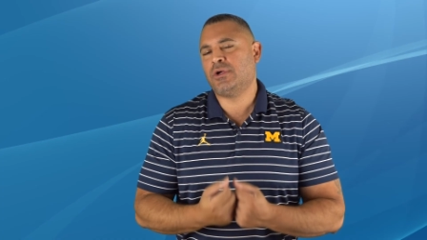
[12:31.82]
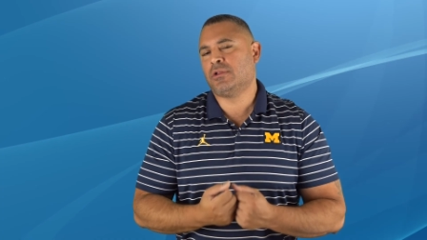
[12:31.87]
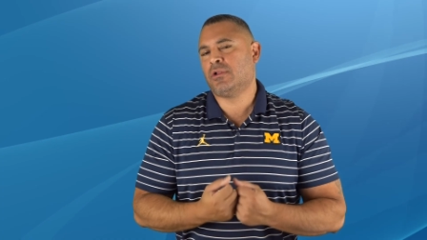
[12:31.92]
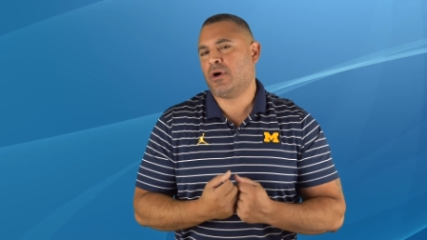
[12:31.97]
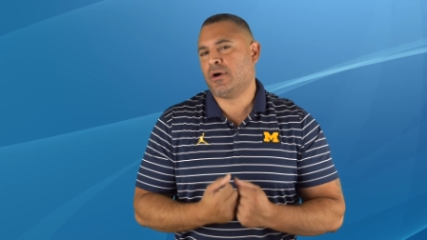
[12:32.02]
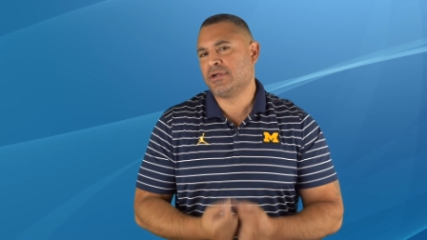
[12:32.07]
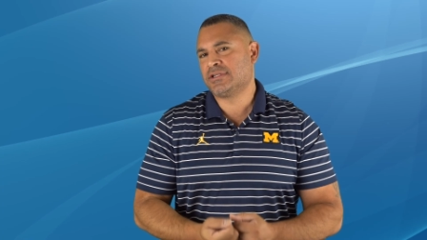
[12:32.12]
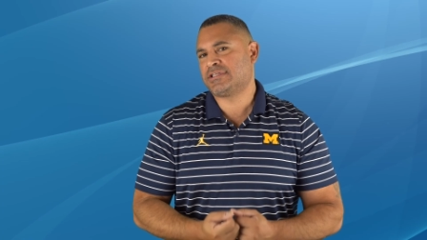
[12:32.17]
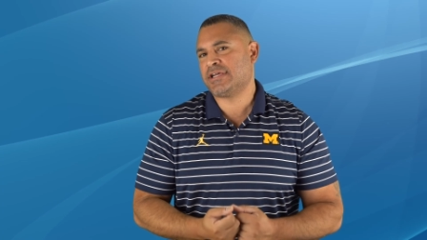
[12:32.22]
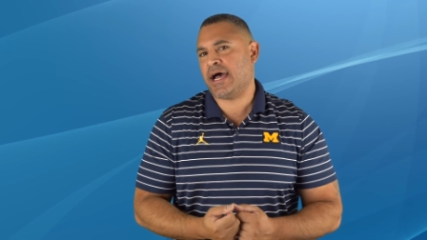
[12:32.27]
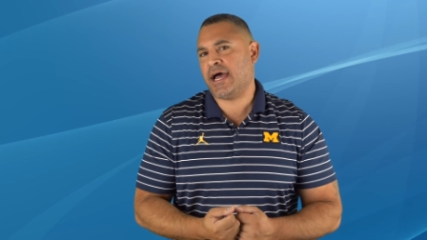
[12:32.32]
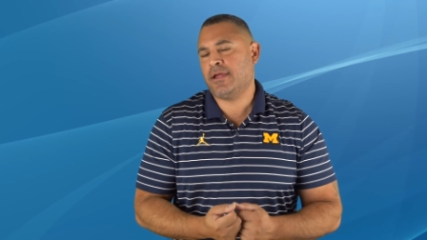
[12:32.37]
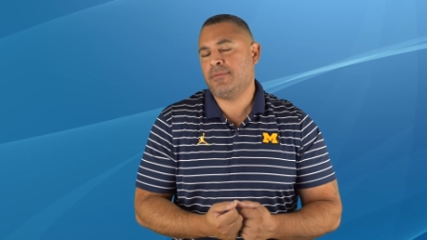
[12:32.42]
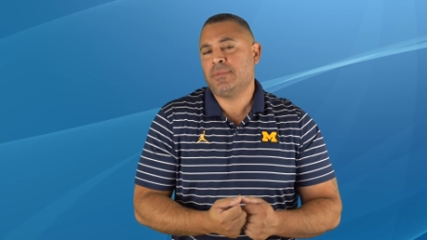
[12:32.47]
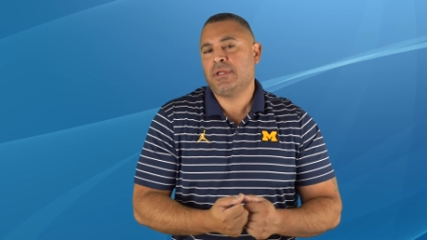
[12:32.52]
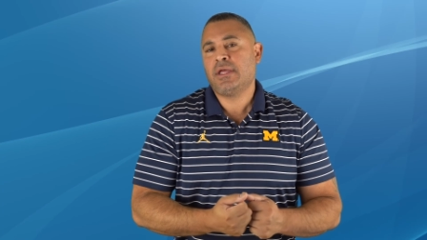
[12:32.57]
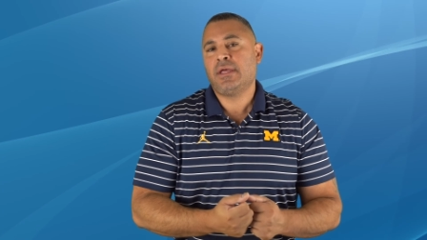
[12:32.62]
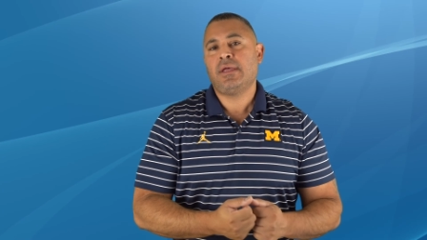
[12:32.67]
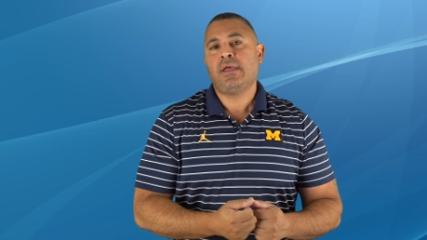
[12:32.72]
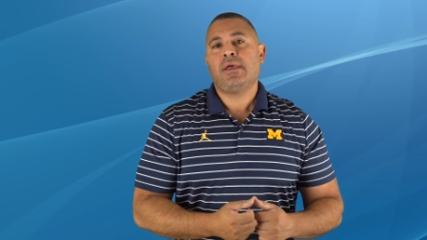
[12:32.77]
long time.
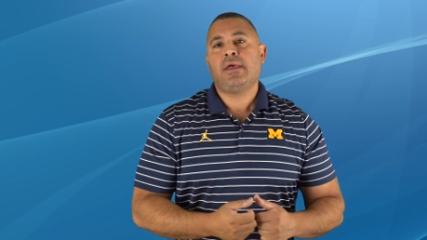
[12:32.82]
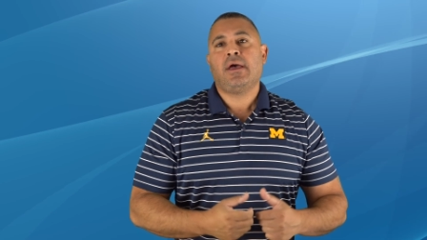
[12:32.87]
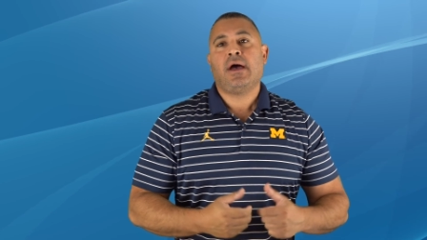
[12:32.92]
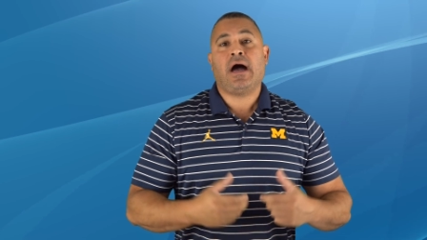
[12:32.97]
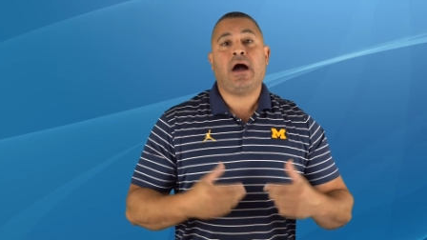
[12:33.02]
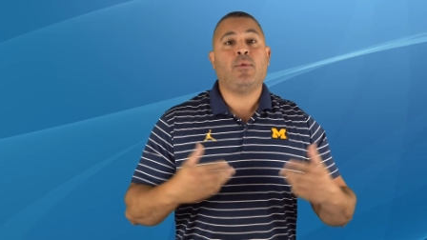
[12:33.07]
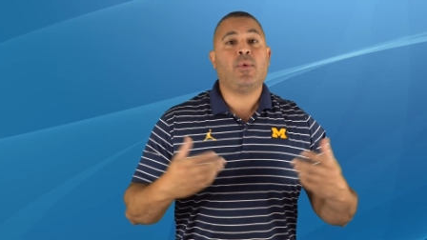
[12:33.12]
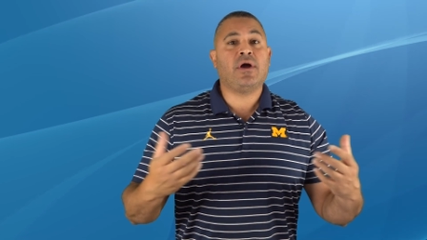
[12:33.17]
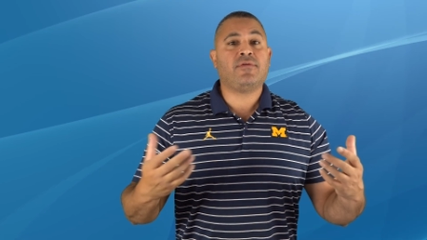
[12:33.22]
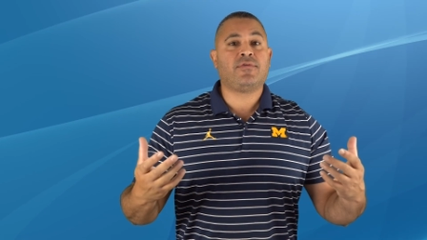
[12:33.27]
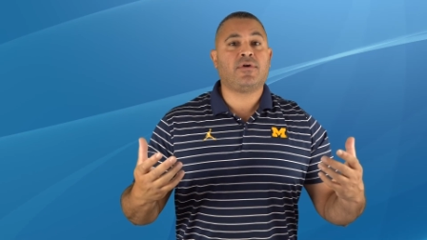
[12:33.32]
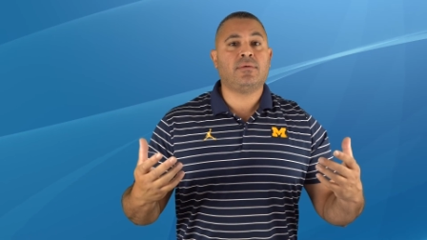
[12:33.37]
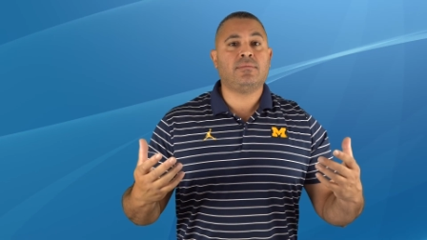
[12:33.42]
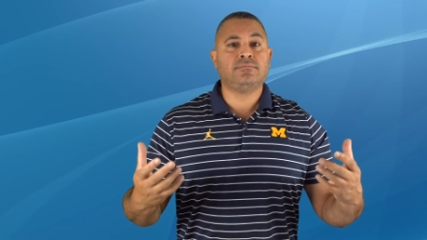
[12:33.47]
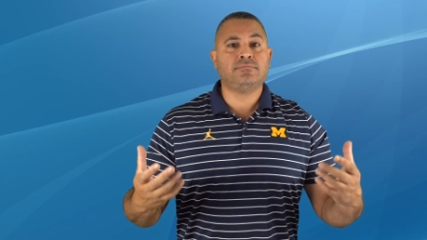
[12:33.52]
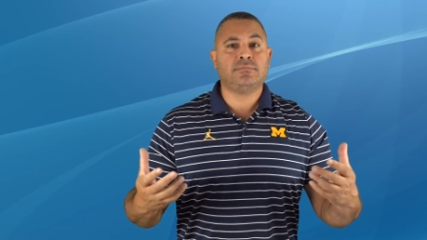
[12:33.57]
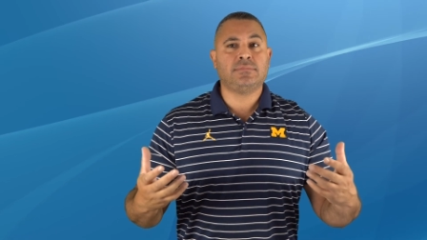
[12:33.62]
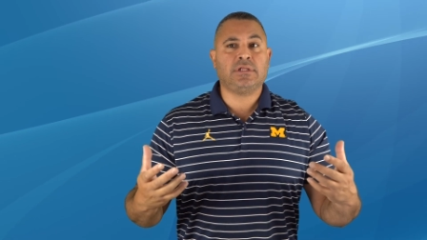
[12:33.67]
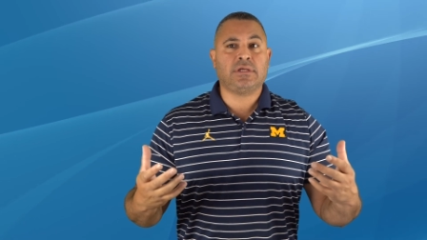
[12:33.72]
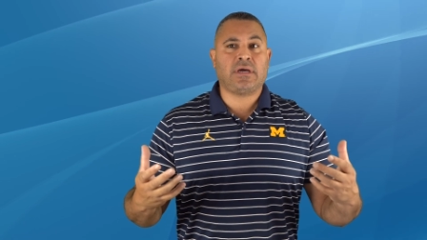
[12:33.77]
However,
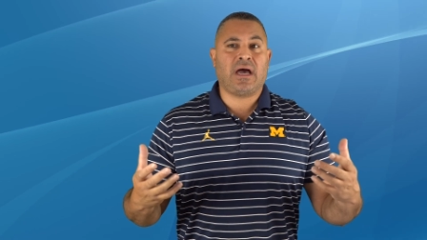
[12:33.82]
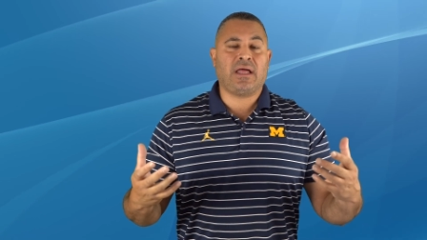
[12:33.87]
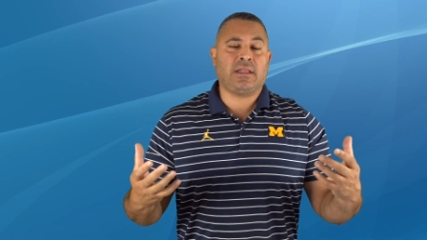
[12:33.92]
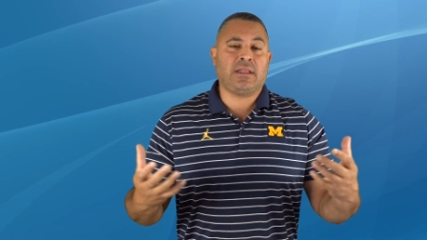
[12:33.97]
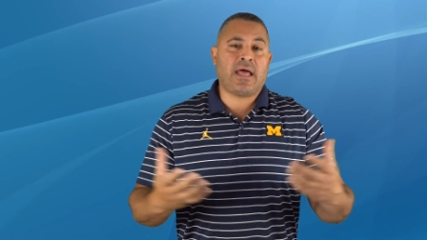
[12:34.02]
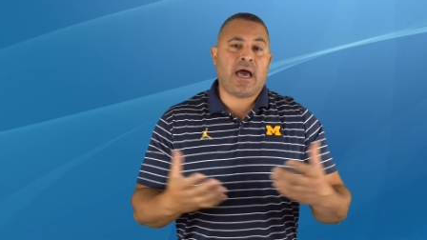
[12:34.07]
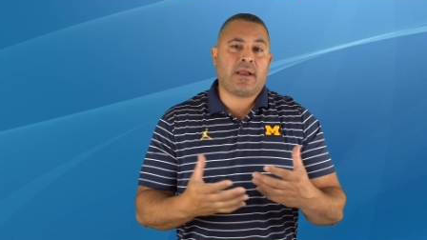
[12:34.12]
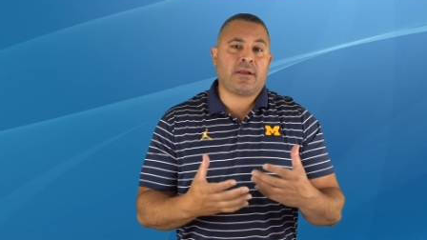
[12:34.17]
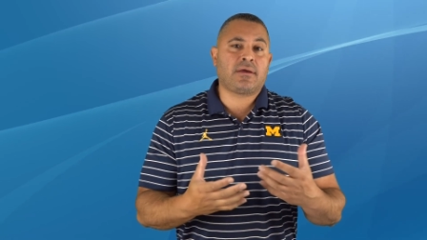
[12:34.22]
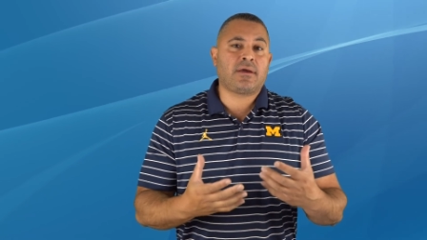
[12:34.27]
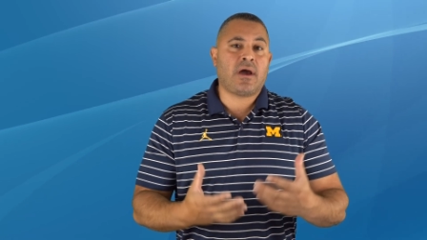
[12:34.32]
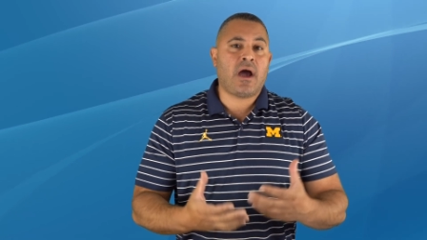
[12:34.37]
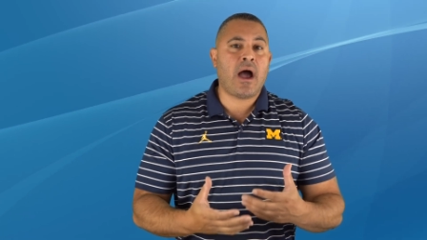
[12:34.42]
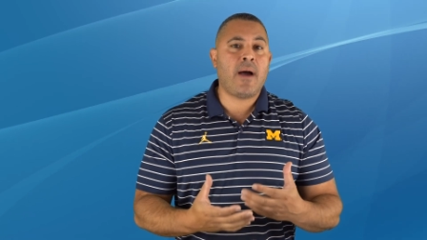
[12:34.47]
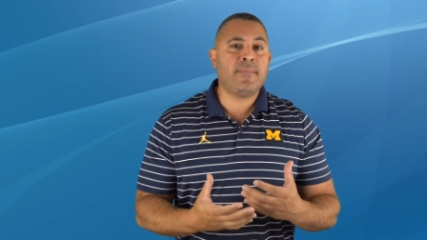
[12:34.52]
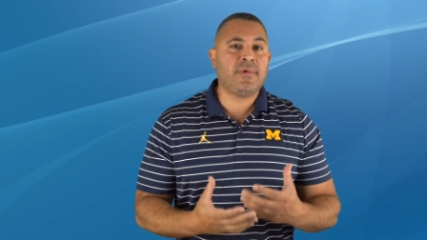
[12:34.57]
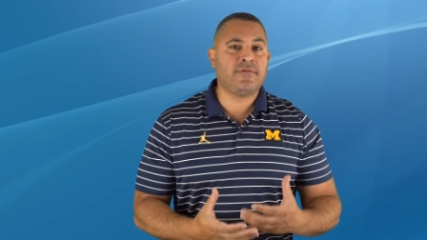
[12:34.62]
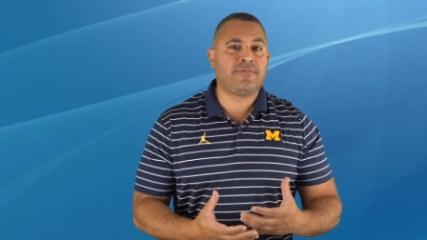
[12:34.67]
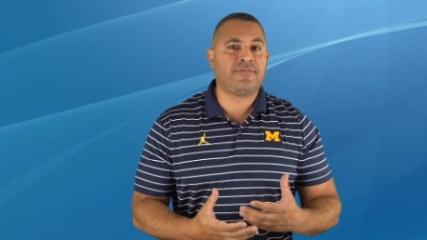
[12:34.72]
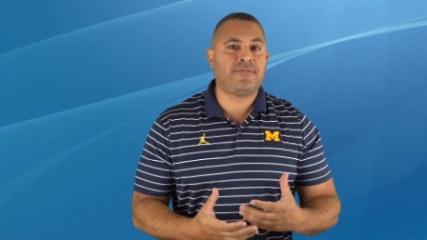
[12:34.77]
a lot of
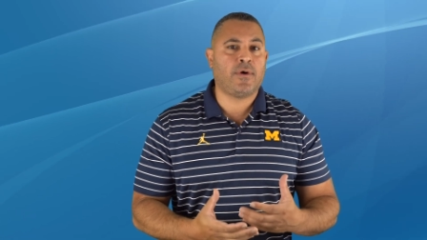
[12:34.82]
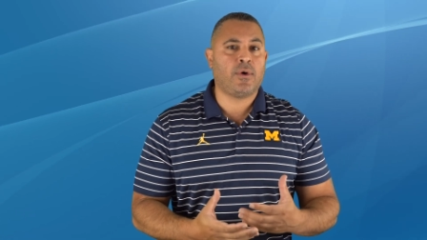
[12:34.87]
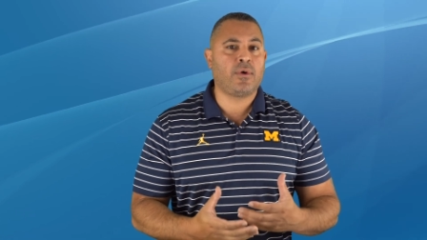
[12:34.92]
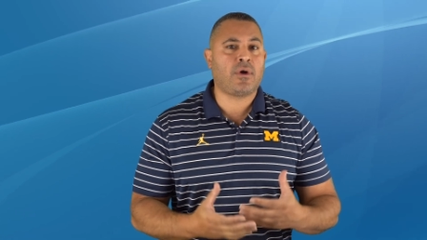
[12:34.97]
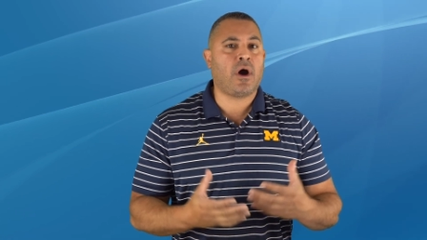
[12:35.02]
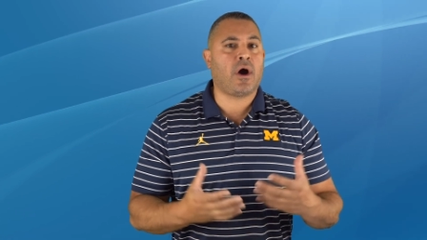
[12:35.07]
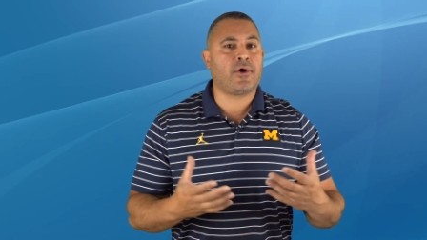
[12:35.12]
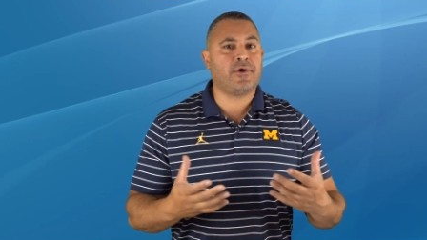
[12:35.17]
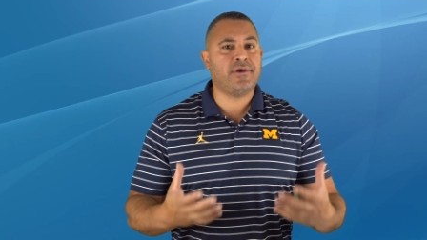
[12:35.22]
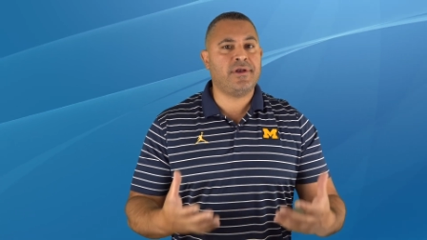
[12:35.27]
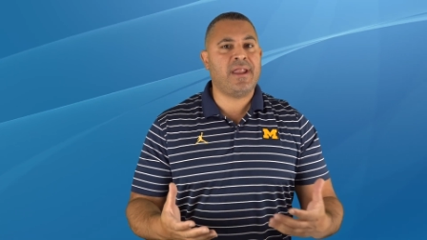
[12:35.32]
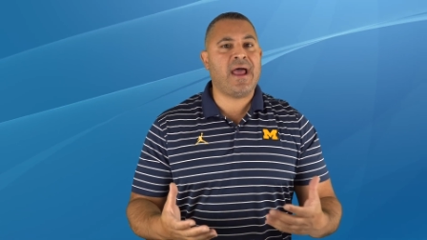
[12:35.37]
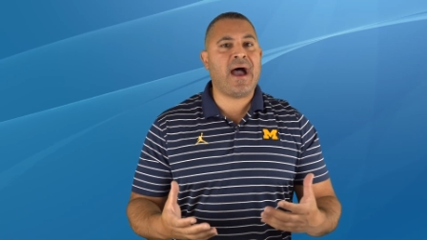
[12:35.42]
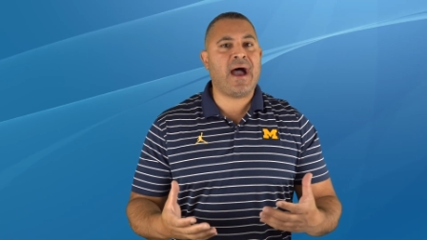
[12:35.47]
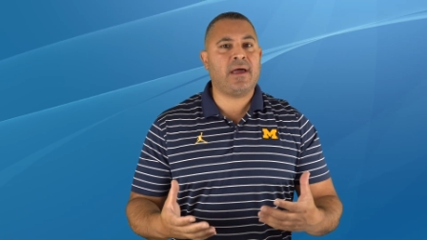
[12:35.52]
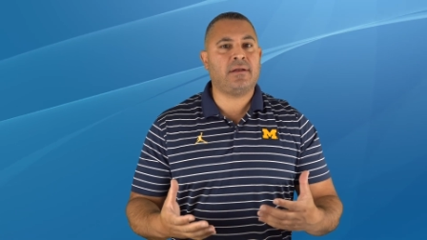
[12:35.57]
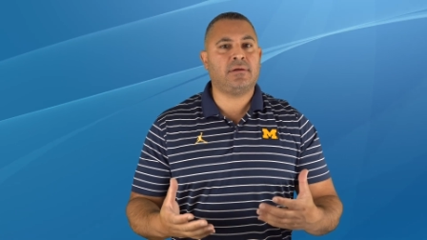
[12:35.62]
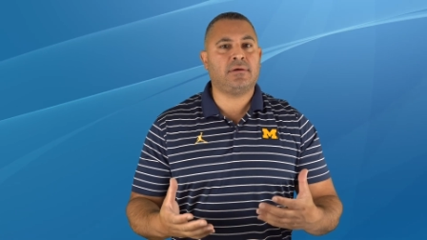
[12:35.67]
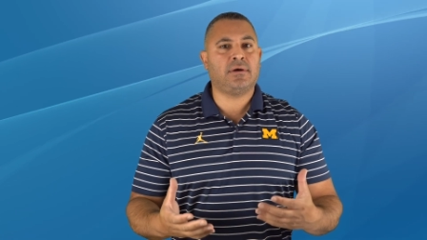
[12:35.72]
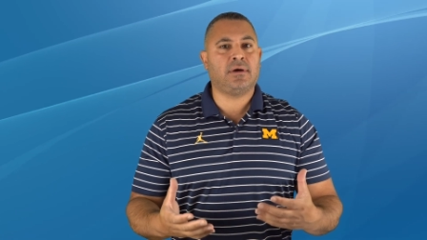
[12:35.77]
common folk are
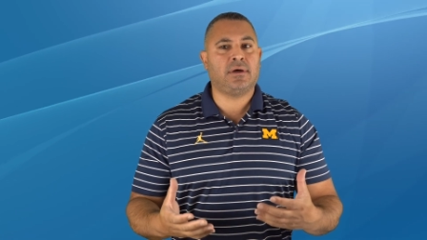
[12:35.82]
not,